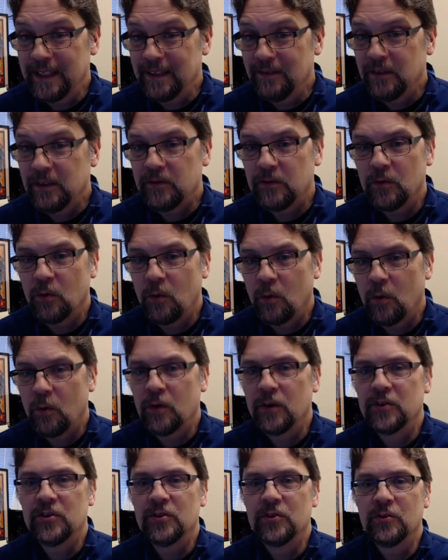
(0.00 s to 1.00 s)
even if you're
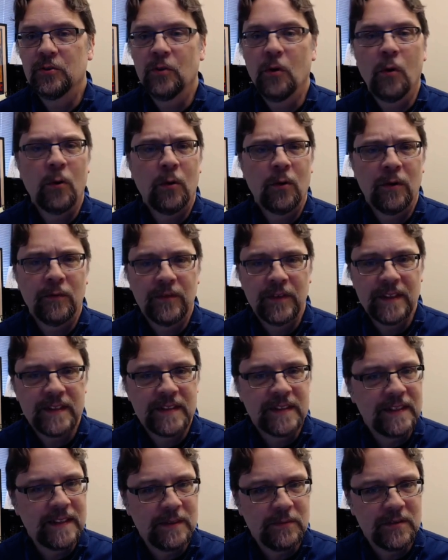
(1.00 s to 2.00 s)
ordered to, or if it
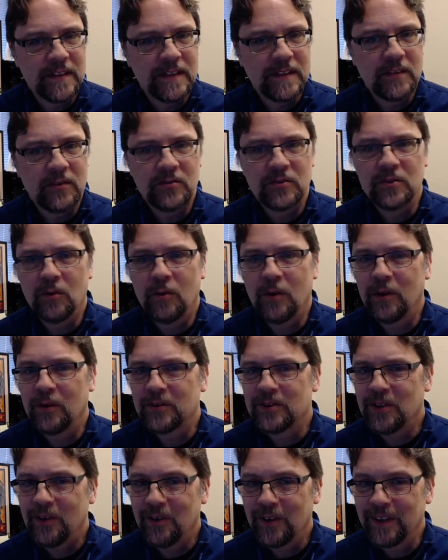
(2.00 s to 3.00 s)
seems that there's no
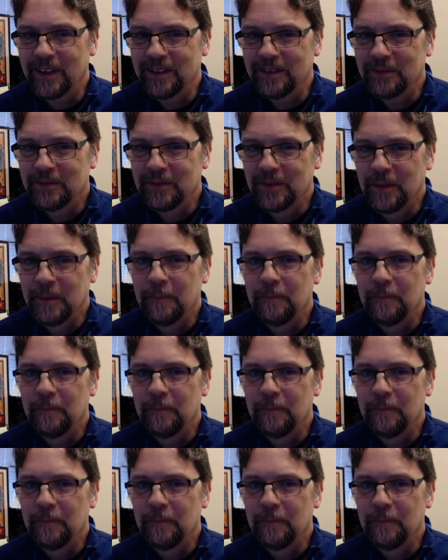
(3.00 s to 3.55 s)
alternative.